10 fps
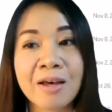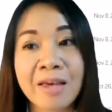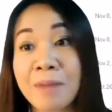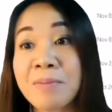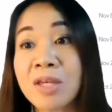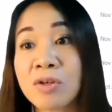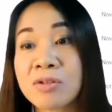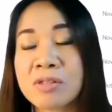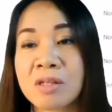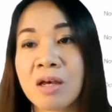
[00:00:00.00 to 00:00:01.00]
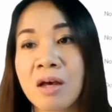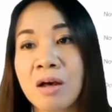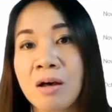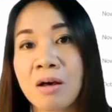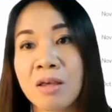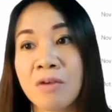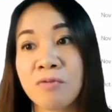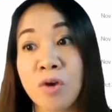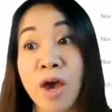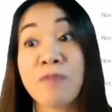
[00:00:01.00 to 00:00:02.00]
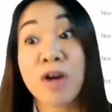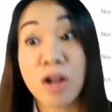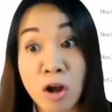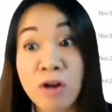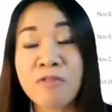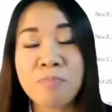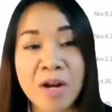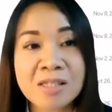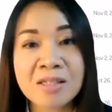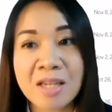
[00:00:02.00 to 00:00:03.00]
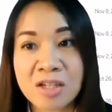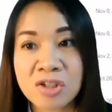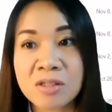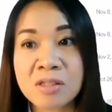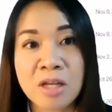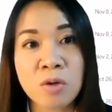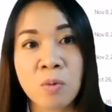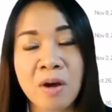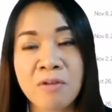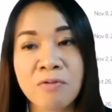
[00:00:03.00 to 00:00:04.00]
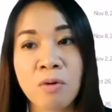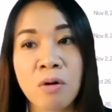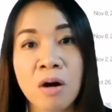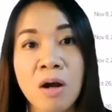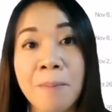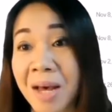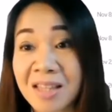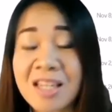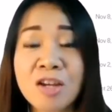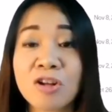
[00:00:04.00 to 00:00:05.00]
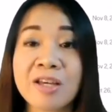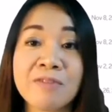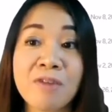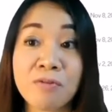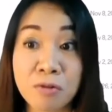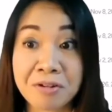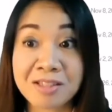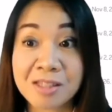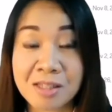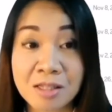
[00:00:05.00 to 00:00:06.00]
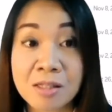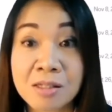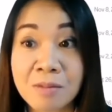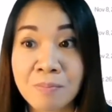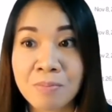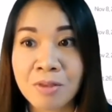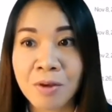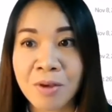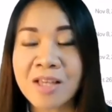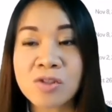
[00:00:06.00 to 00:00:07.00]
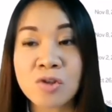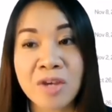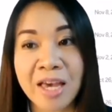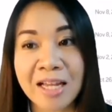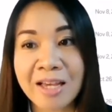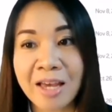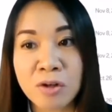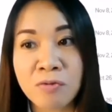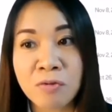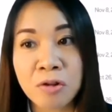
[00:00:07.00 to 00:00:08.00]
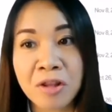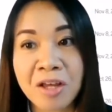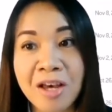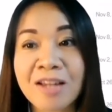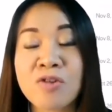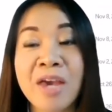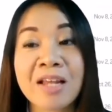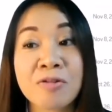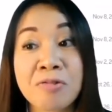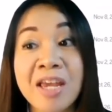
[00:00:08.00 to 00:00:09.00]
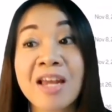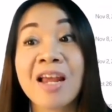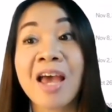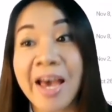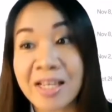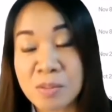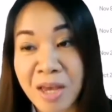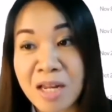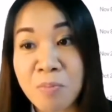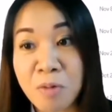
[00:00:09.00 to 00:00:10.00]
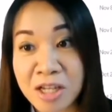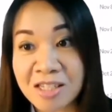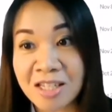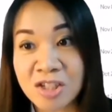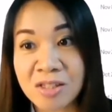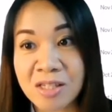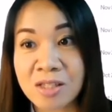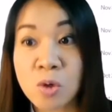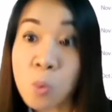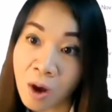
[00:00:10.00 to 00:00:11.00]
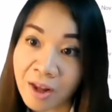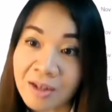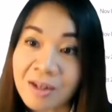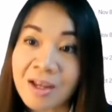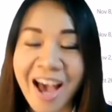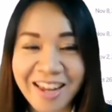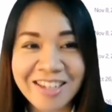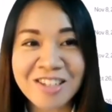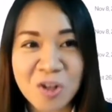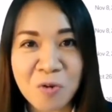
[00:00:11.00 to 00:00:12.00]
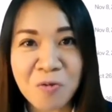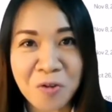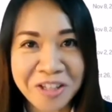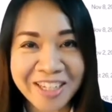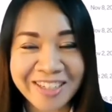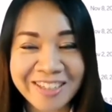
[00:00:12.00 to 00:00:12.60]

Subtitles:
can be used if you have a lot of presentations that you want for a particular event, for instance. Okay, so you can click at new folder and you can create as many presentations as you want under new folder.